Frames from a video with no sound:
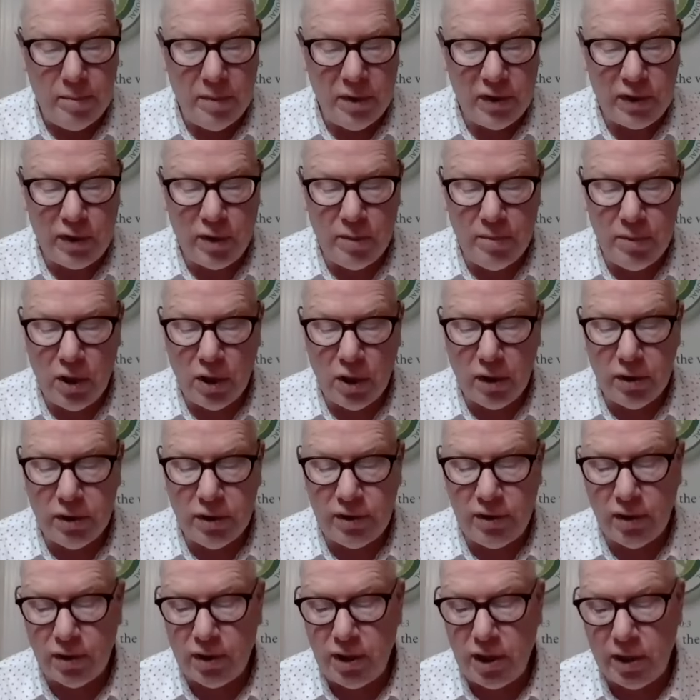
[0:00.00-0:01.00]
Mr.
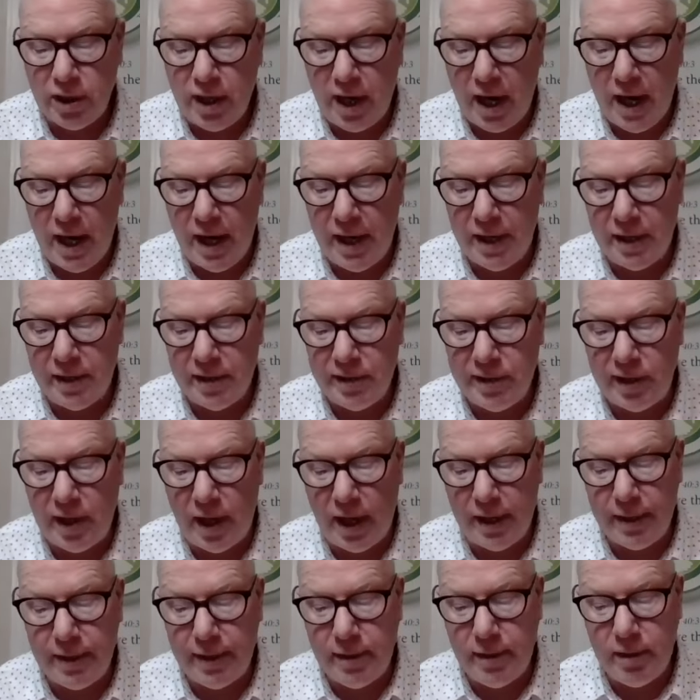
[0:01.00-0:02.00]
Mueller took her hand and
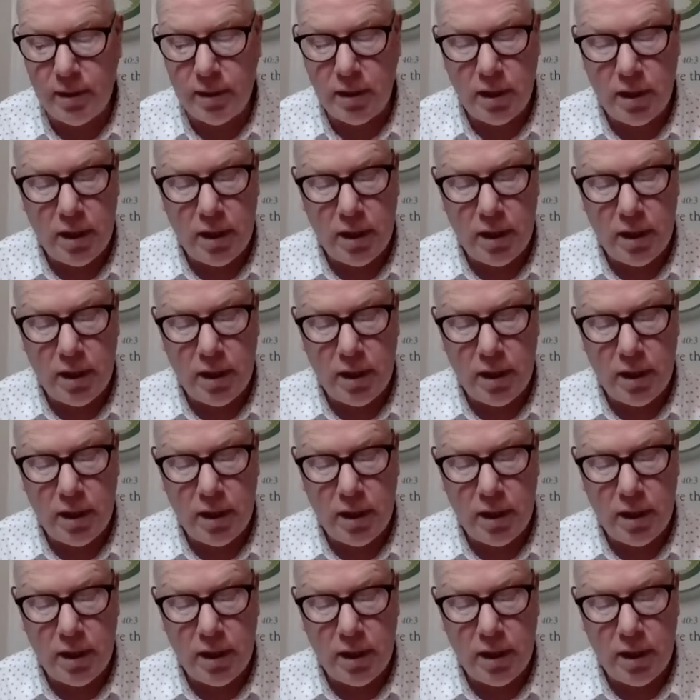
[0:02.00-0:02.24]
said,